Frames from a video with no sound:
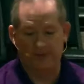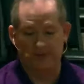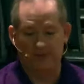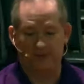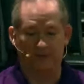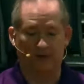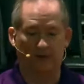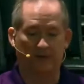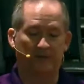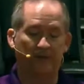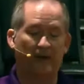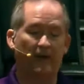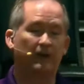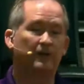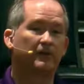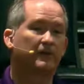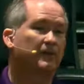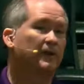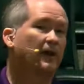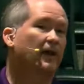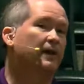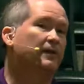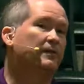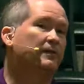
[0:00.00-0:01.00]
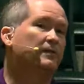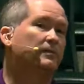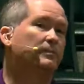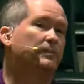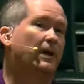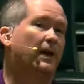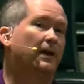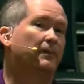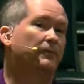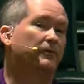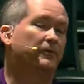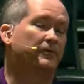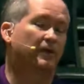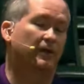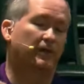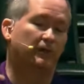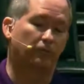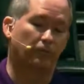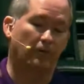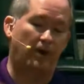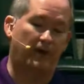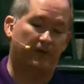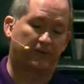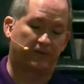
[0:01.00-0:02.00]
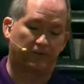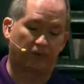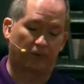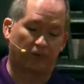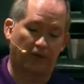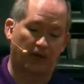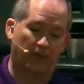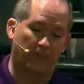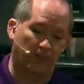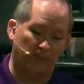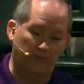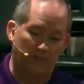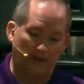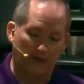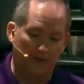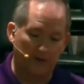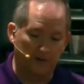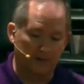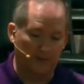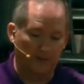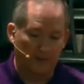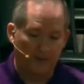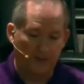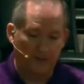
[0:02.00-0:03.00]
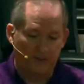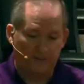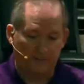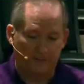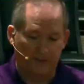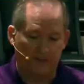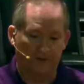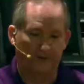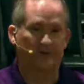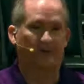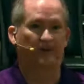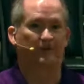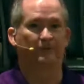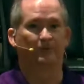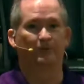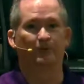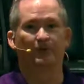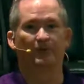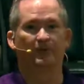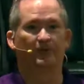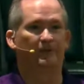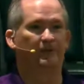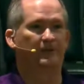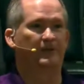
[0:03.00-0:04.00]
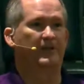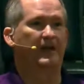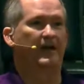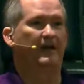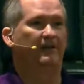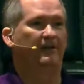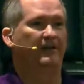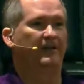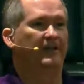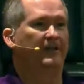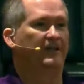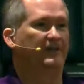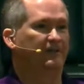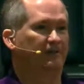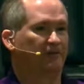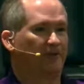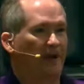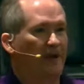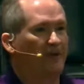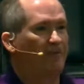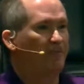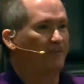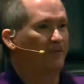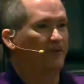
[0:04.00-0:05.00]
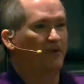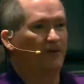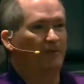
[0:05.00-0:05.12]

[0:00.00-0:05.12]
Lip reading: So I entitled tonight's Bible study, Rest or Come Apart, because that's really the reality in your life.